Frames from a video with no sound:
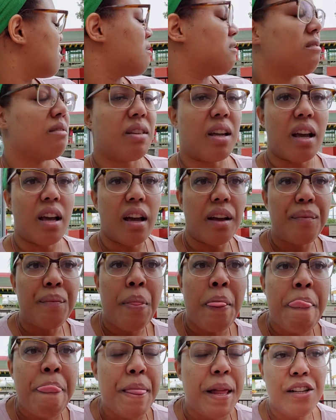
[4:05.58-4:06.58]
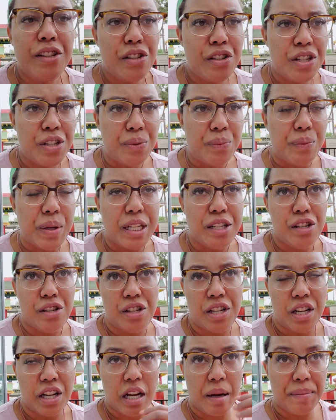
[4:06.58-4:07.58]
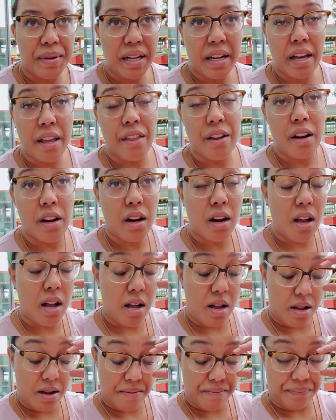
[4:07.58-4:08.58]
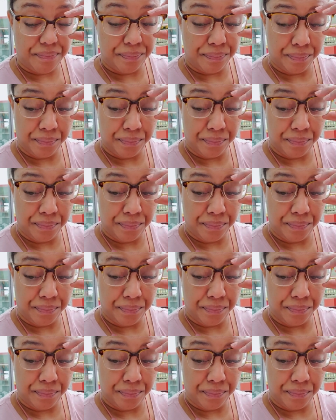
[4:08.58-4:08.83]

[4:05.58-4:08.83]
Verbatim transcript: Okay, it just didn't, it just didn't come together, um,